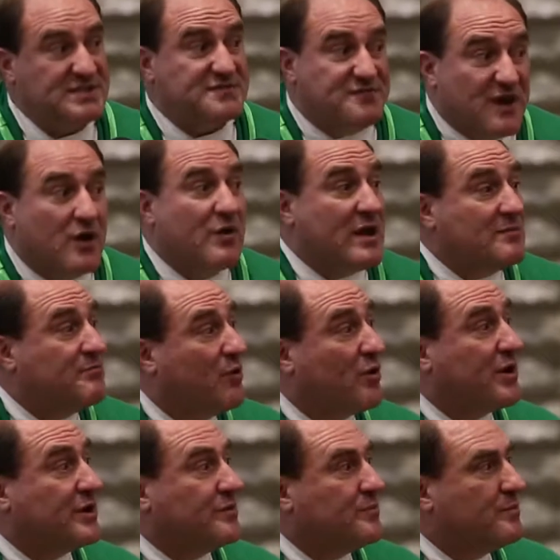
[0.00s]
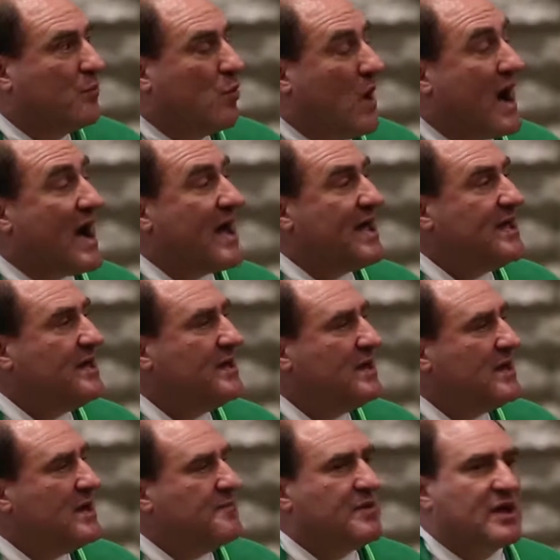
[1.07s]
is very important. Why?
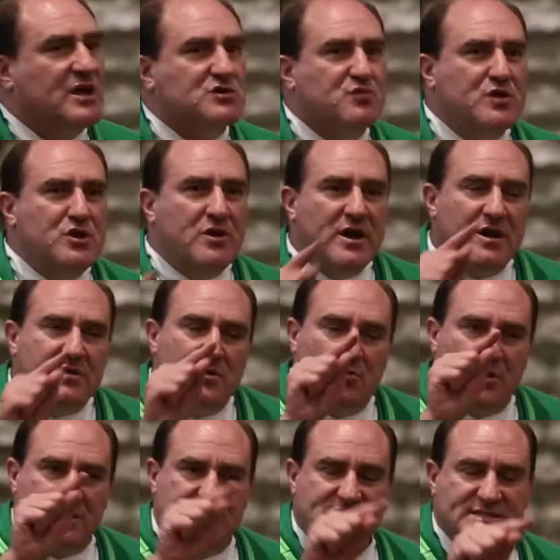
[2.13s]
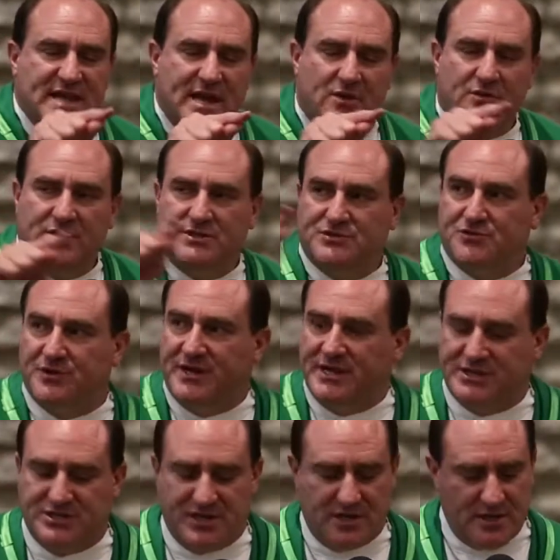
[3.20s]
Because when you hear the word sacred
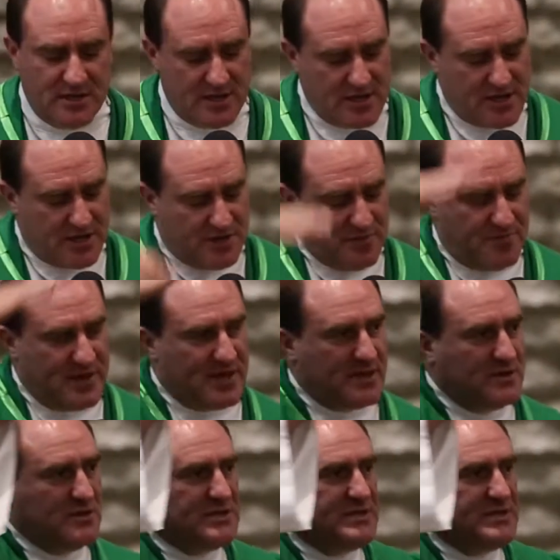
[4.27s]
tradition, you